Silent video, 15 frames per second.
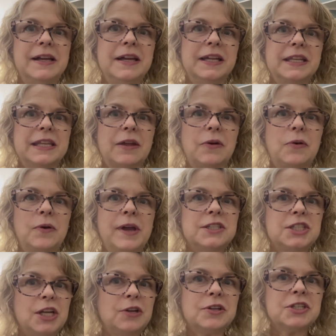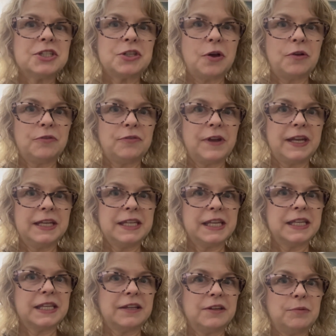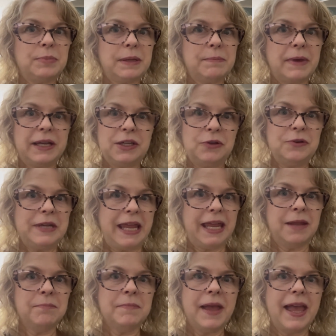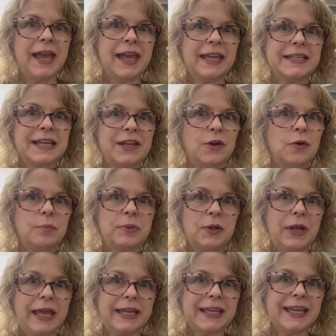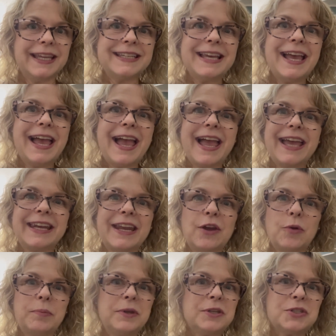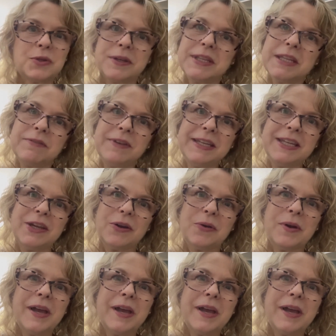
So Cherished Doll Friends is going to be my new name, and I hope you like it, and I hope you enjoy this video.